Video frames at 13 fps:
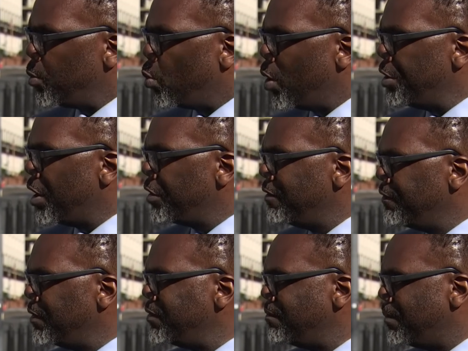
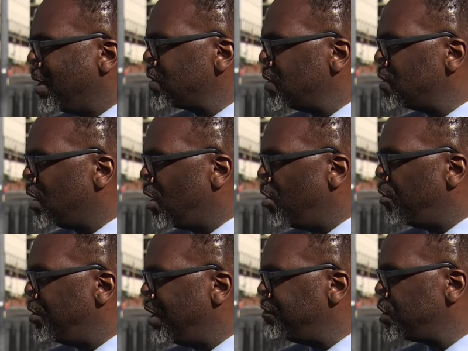150 buses
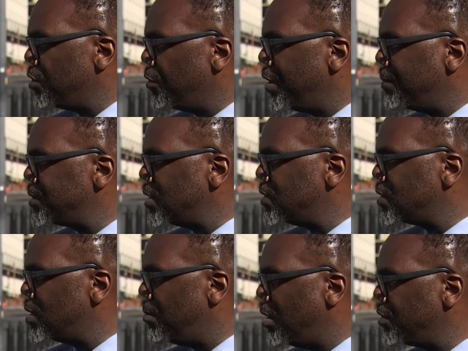alone have showed up since
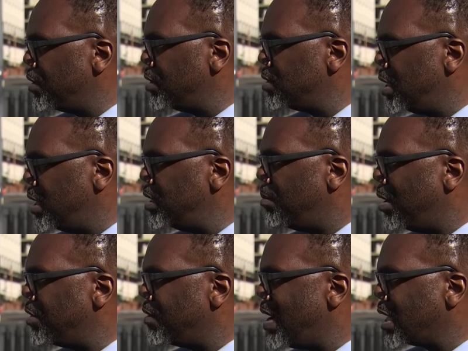the month in the
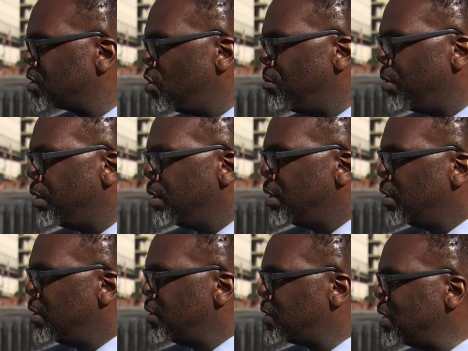month of October.
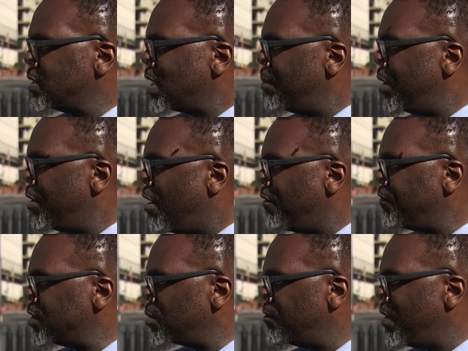Since I've been in
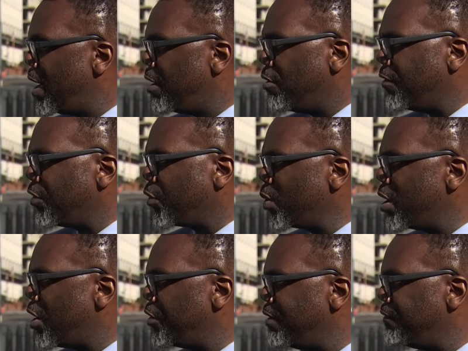office, we've had over
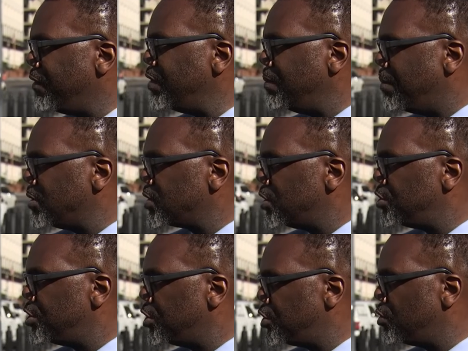350 buses
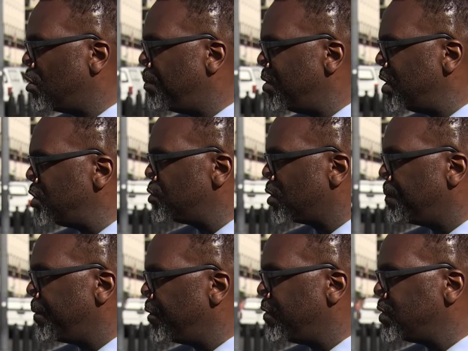just show up in this short
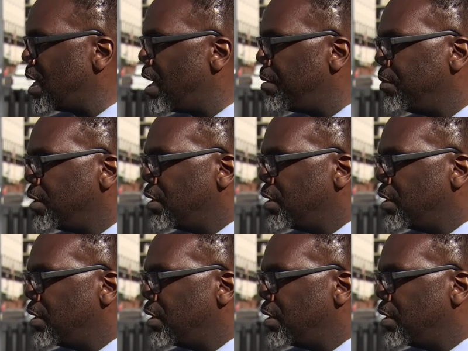period of time.